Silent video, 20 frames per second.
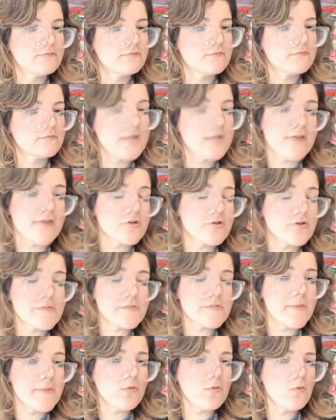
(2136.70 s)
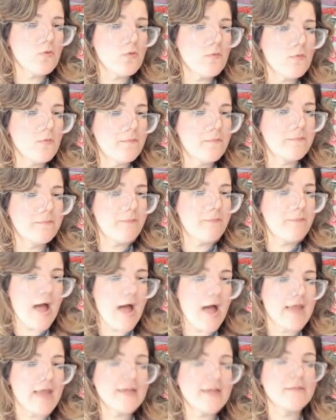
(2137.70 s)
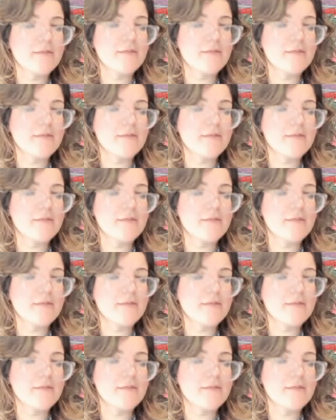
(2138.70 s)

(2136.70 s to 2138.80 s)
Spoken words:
Yeah, there's people who will buy it